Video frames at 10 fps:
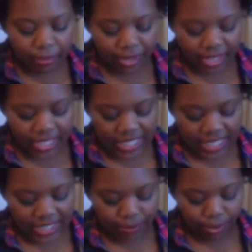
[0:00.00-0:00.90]
But it's
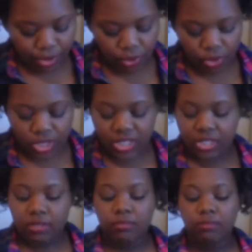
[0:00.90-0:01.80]
like this burnt
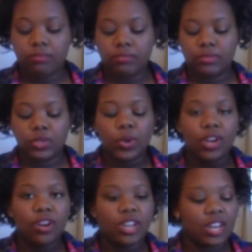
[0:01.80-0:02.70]
orange
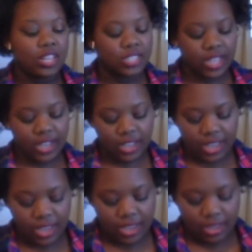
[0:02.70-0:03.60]
sweater, and it's like
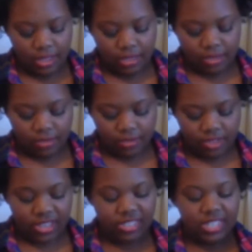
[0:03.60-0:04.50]

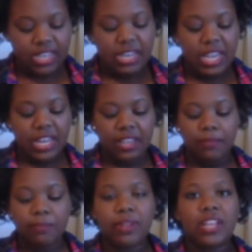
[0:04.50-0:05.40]
it's
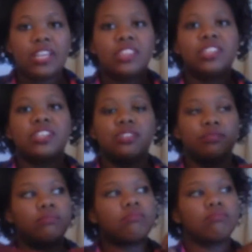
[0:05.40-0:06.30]
knitted, but like the
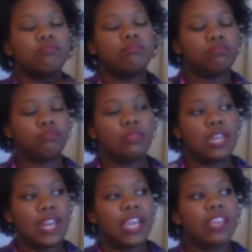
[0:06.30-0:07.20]

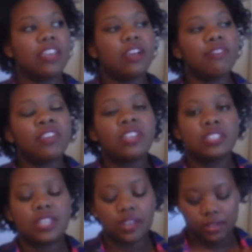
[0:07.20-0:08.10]
necking of it
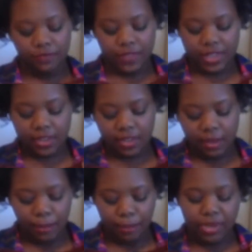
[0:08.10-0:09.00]
is like a V,
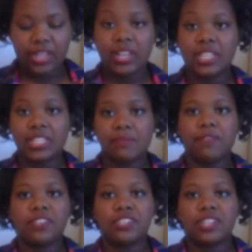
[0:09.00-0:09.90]
but it's not like a deep
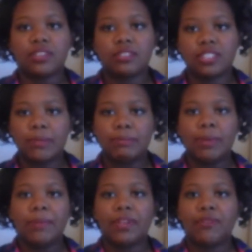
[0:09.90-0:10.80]
V. It's just like stopped
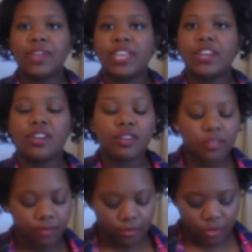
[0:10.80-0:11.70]
maybe like right here,
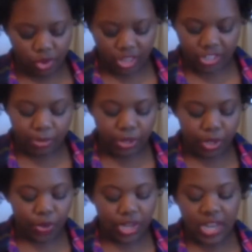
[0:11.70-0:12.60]
a little bit
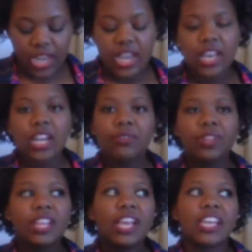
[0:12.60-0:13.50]
lower. And I
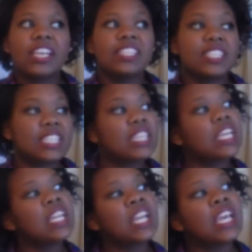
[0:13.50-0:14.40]
really like it because it's
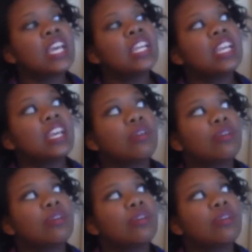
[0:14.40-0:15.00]
thin and